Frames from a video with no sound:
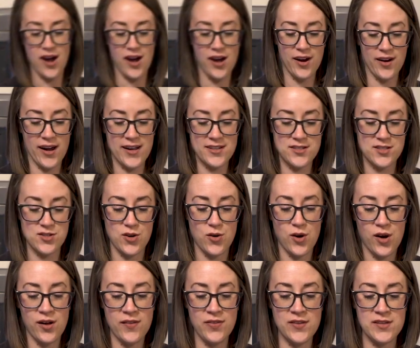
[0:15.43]
All right, so
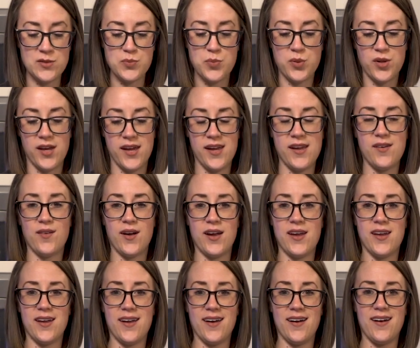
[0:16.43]
on this plate
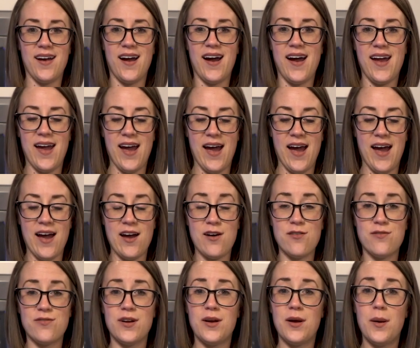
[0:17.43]
right here, I
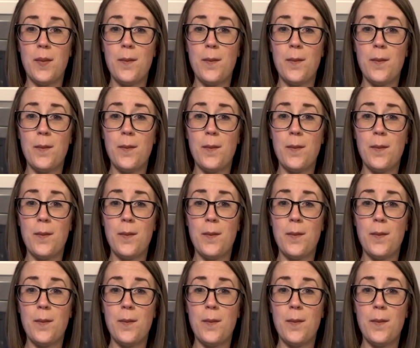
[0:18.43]
have